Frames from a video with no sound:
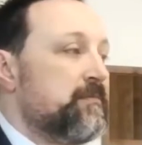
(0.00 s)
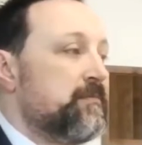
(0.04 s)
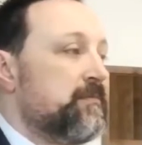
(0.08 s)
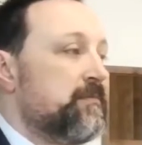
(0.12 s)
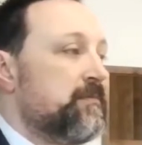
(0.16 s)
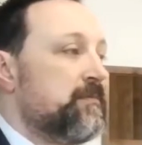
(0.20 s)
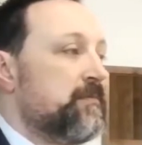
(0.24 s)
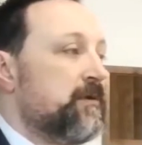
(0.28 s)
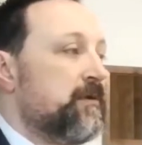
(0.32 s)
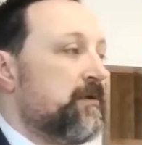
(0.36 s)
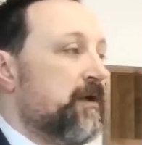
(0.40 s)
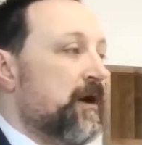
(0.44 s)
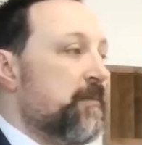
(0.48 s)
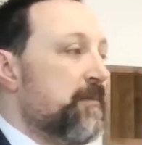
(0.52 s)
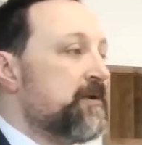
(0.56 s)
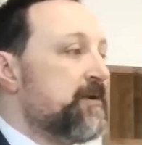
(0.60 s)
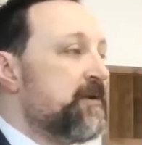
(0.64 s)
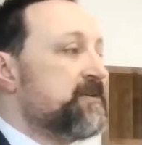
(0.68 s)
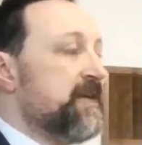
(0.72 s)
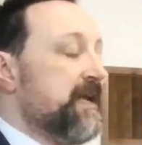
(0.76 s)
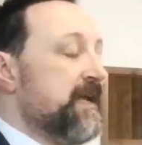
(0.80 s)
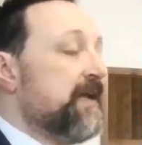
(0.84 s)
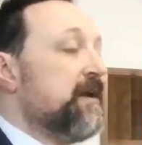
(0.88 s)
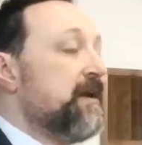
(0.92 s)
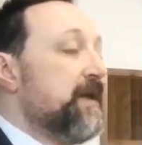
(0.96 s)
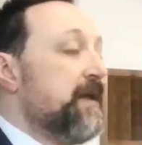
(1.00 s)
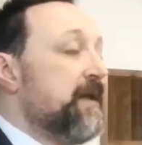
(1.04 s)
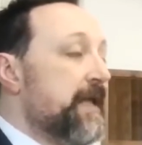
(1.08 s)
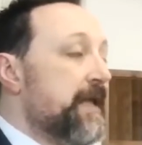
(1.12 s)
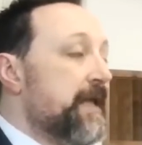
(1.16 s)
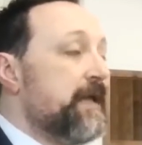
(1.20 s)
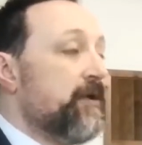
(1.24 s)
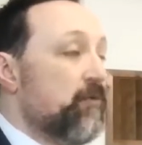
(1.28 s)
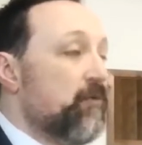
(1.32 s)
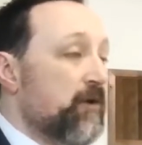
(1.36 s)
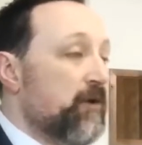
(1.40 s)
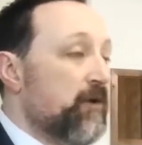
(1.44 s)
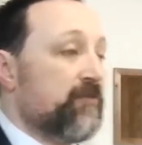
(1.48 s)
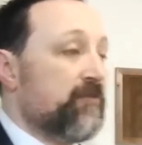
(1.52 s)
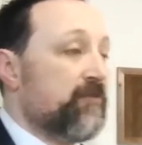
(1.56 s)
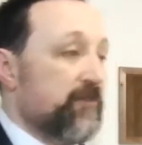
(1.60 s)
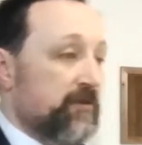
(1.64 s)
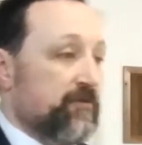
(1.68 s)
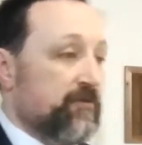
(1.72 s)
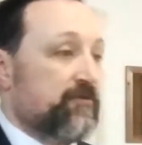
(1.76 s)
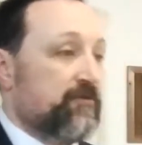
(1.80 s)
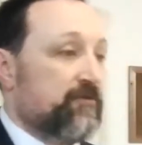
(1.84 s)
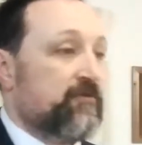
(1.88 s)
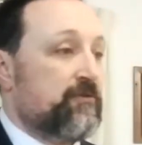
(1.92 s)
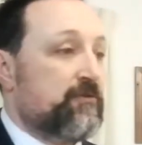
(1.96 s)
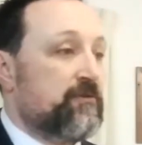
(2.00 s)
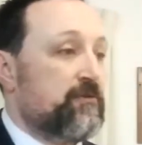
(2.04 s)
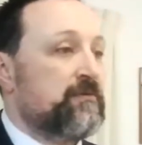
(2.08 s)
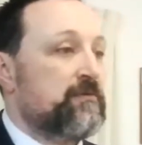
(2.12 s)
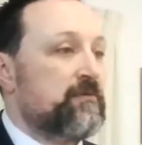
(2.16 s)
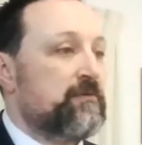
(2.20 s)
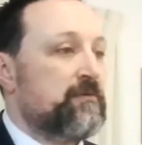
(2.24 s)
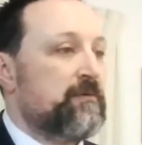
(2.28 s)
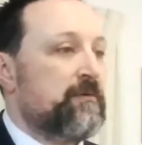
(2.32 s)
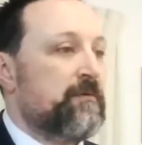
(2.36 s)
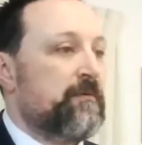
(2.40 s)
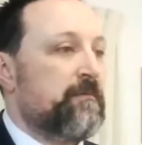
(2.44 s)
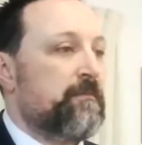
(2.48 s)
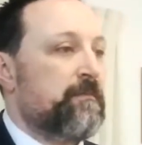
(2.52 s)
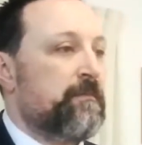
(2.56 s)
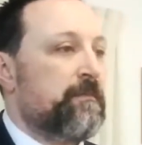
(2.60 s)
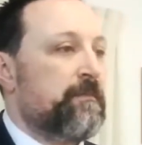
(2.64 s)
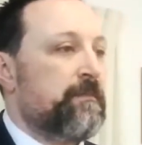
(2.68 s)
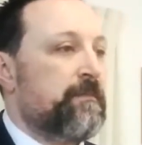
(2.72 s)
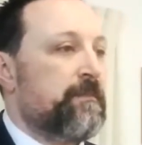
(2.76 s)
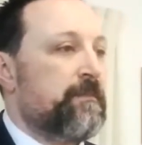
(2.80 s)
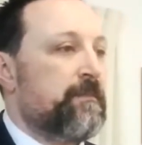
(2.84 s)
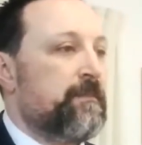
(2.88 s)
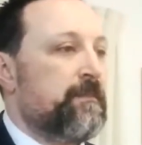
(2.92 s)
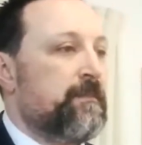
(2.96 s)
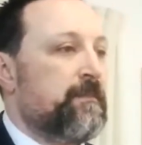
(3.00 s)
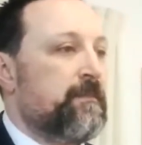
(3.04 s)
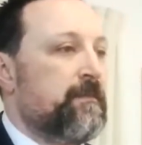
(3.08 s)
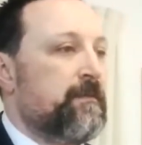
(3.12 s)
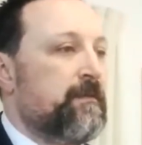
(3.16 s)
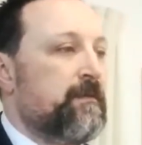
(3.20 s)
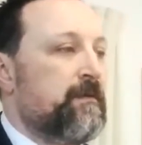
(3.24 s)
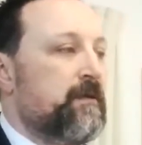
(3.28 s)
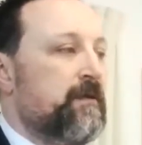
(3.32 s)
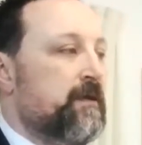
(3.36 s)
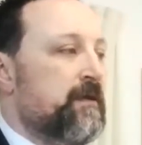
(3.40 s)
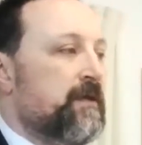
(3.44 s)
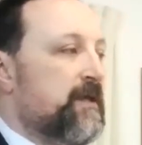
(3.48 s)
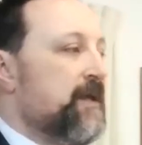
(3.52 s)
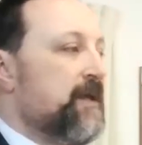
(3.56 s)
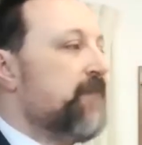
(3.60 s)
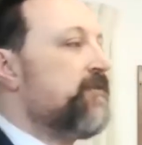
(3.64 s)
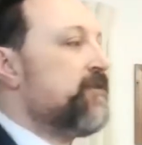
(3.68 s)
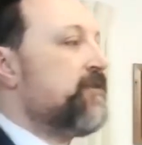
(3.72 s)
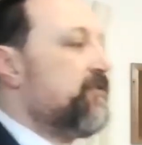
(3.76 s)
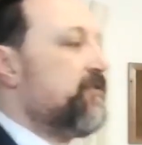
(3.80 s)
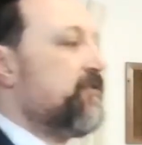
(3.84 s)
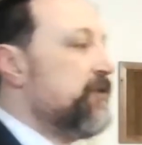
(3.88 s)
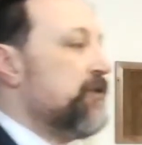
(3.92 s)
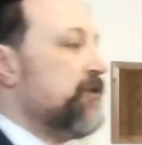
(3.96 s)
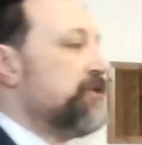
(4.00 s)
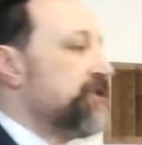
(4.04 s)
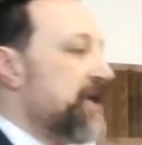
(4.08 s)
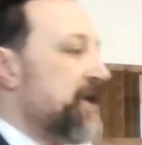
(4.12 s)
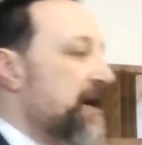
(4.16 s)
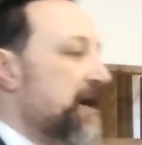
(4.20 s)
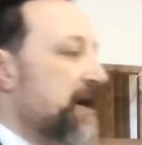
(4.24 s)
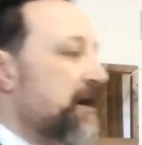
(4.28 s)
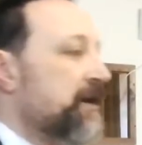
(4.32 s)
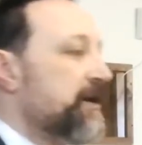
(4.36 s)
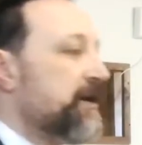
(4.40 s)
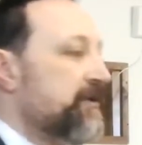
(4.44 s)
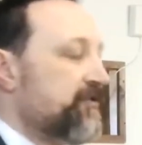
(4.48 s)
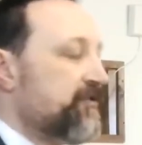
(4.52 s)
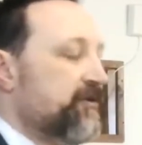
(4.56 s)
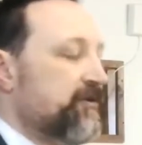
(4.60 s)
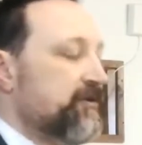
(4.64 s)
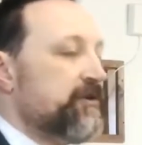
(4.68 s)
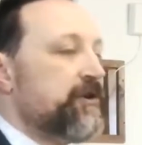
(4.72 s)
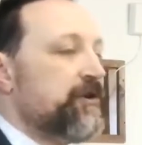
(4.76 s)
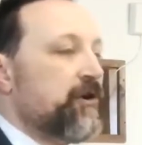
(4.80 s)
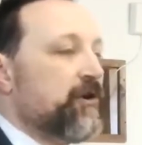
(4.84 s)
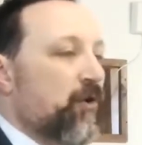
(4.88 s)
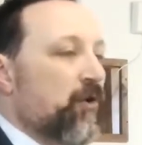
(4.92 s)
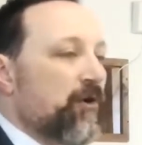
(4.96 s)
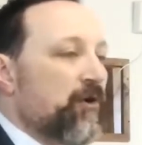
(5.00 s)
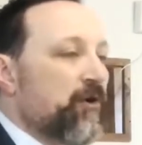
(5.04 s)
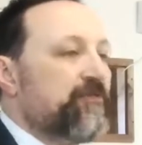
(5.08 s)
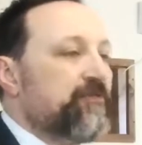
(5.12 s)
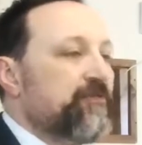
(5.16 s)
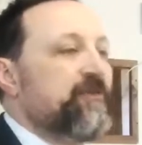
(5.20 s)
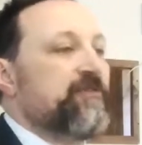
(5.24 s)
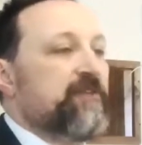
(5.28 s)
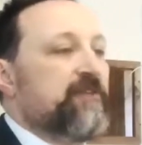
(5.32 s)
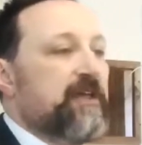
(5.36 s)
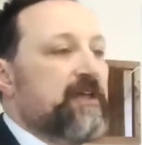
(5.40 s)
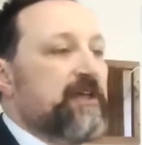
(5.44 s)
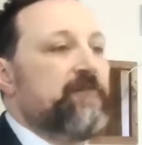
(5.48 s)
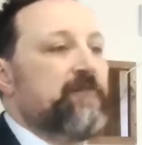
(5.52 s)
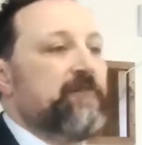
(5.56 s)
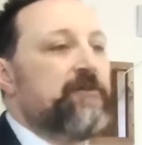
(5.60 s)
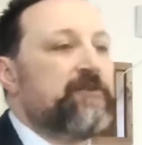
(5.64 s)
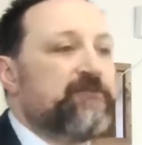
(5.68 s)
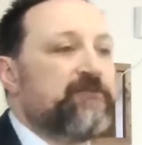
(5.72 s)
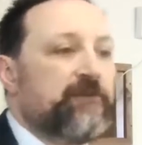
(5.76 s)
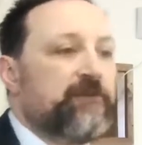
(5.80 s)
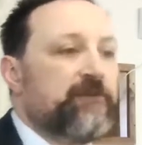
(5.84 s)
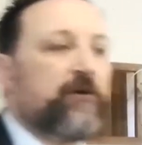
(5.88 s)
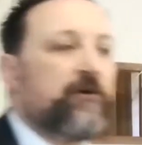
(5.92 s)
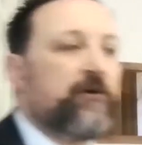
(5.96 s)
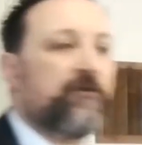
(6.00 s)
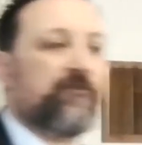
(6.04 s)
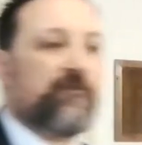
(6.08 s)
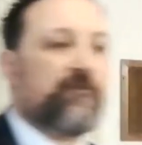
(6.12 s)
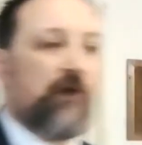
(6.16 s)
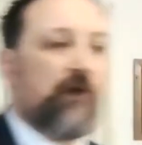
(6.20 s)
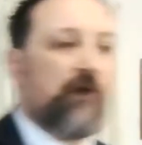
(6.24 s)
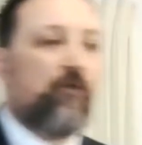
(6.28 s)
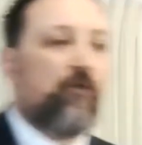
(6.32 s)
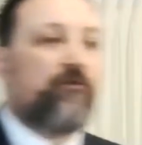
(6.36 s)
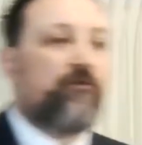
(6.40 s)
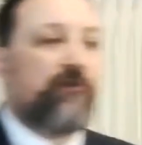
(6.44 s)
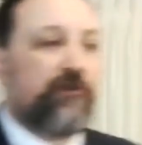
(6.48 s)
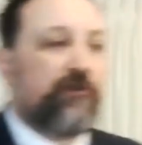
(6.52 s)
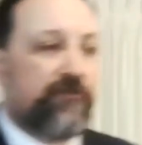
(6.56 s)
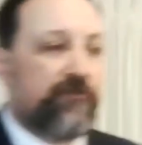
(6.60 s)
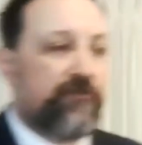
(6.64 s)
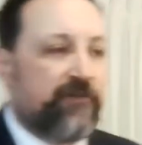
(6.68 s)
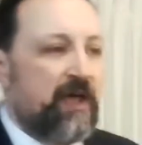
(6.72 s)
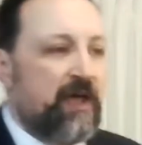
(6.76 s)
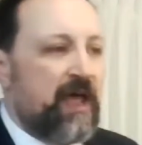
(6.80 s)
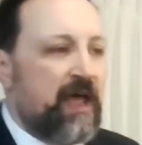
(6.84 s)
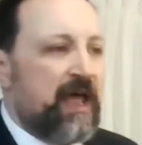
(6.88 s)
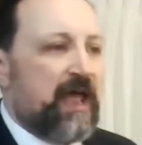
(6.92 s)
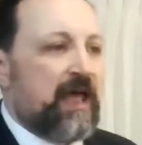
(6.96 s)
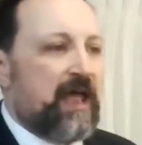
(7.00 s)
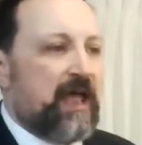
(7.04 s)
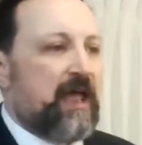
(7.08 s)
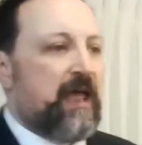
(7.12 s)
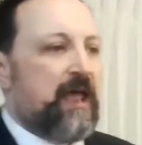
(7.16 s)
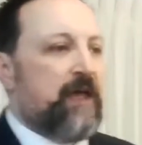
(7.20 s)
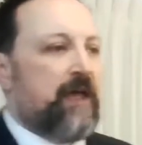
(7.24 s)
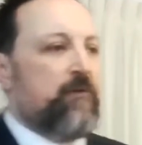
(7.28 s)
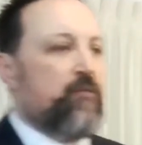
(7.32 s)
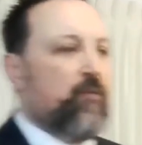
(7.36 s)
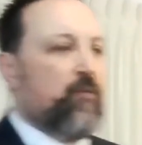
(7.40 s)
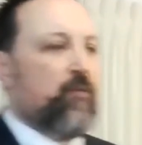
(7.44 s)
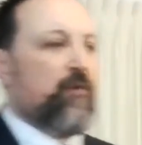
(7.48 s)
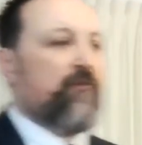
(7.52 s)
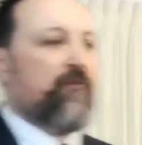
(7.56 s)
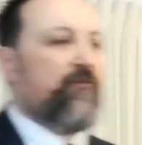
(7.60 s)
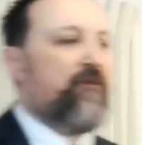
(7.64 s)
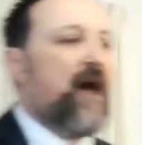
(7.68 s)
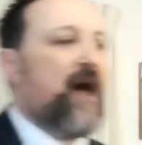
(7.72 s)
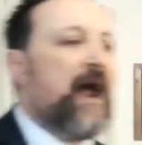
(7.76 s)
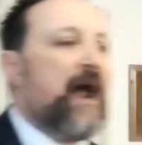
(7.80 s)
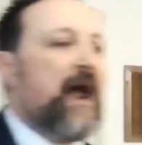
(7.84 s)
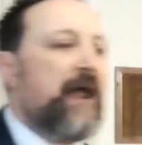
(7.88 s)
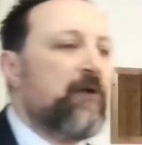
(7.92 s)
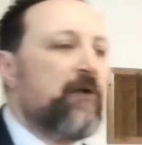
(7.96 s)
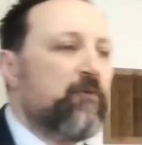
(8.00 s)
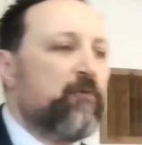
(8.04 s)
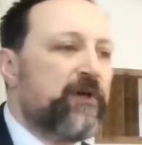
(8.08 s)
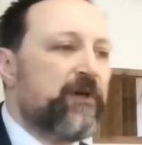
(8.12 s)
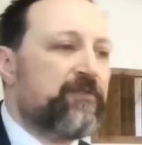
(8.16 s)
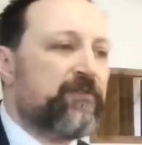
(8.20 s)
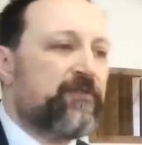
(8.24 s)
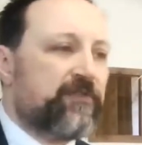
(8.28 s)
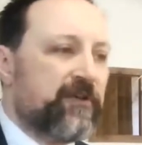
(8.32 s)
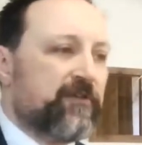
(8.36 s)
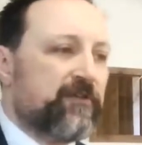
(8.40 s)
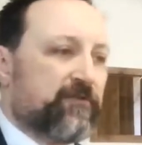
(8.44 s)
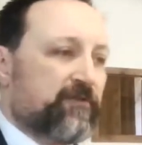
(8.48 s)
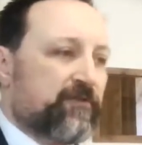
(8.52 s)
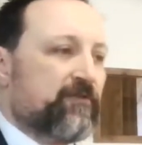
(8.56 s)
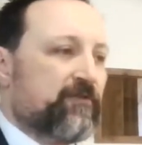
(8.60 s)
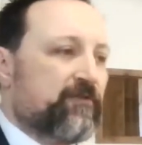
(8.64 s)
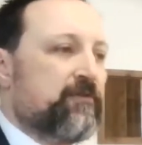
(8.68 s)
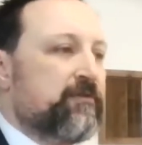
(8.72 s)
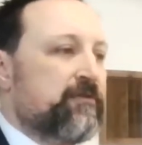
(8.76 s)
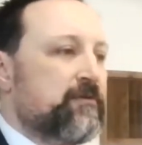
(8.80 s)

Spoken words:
Come and take league with us. Give us your chariots and your horses. Give us your soldiers and fight with us.